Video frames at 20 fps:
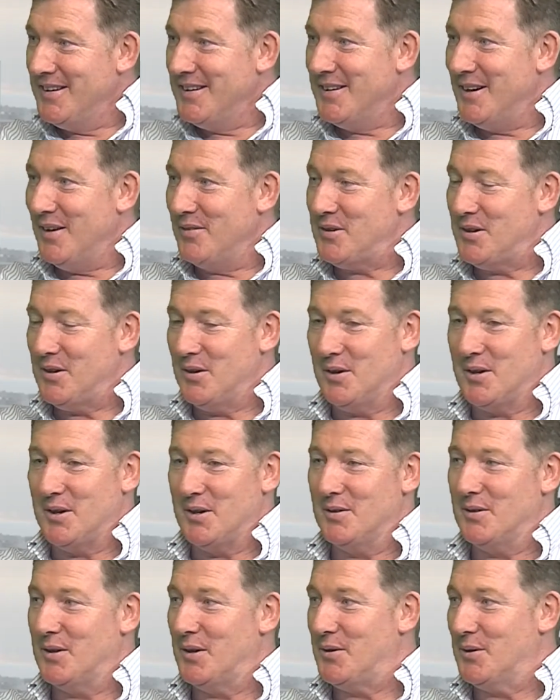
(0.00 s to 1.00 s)
after knocking
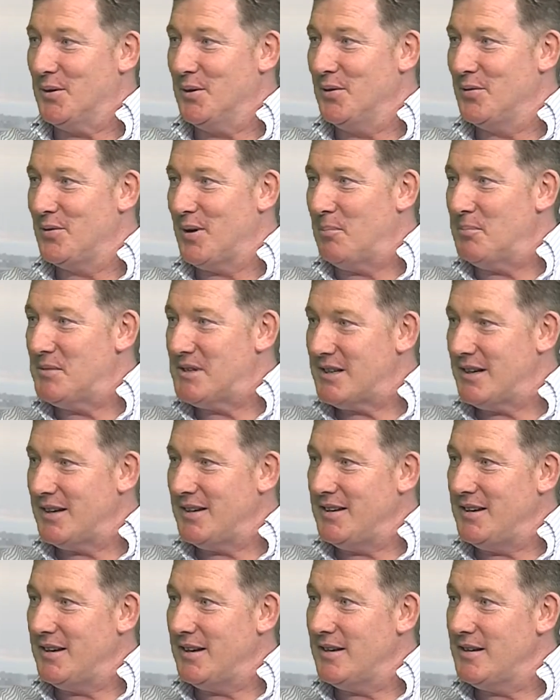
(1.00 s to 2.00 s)
on the door for
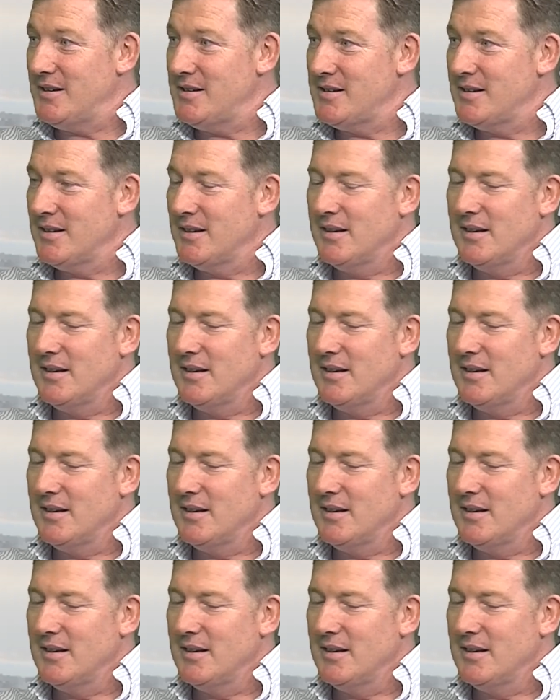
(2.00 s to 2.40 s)
umpteen years.